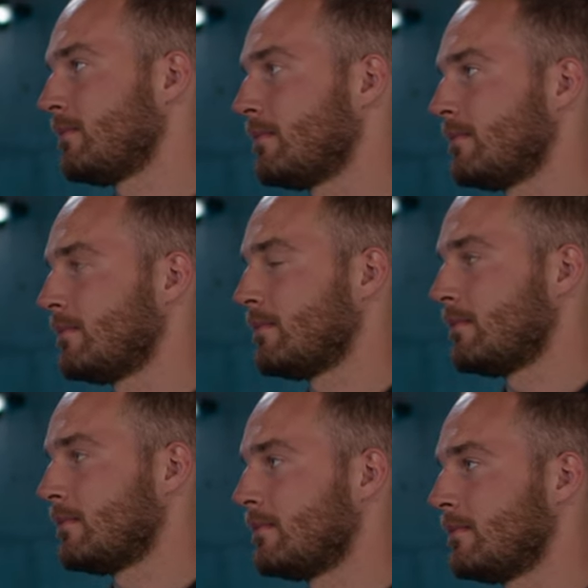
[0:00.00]

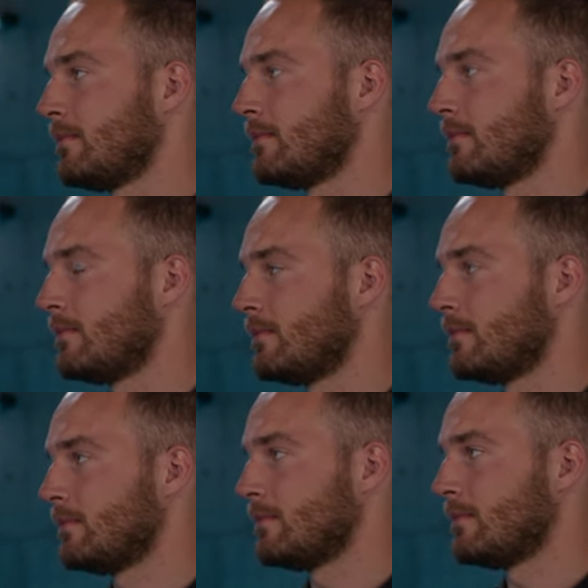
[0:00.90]

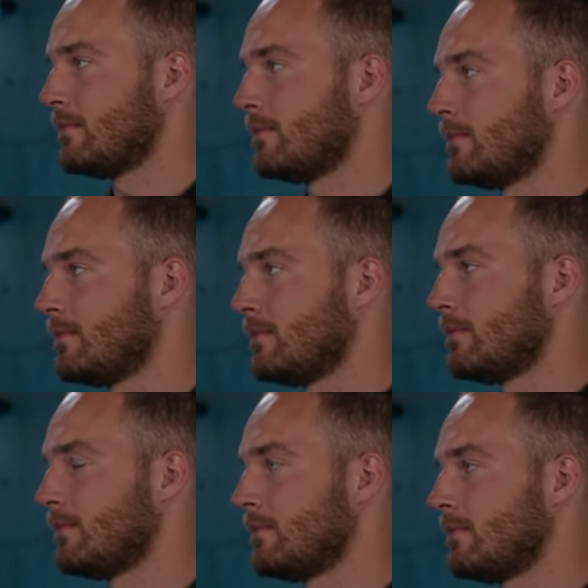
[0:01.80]

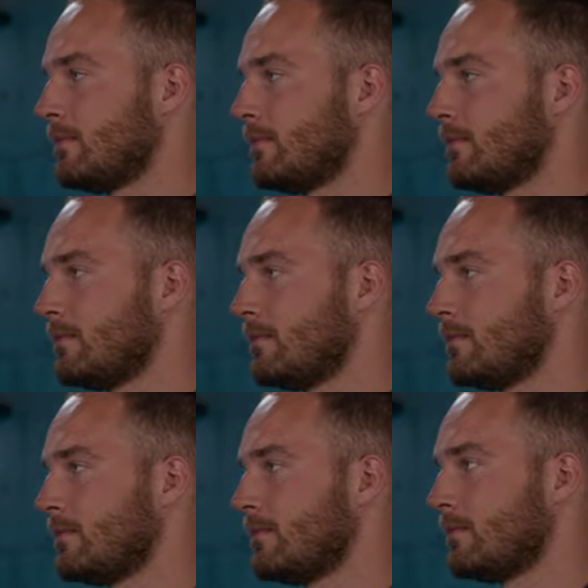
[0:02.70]

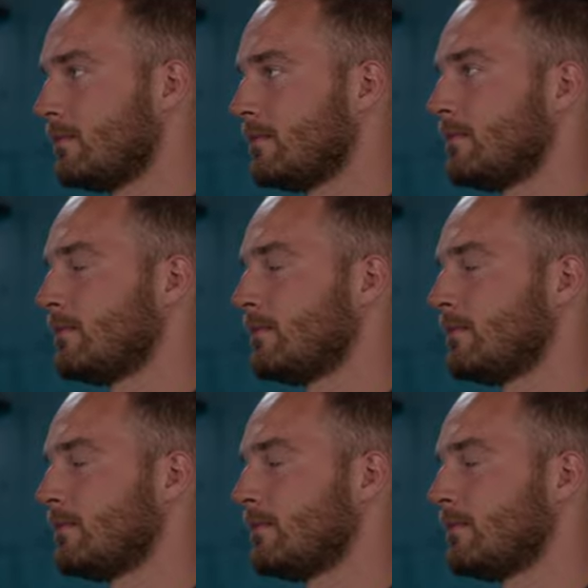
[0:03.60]
The person shown says nothing.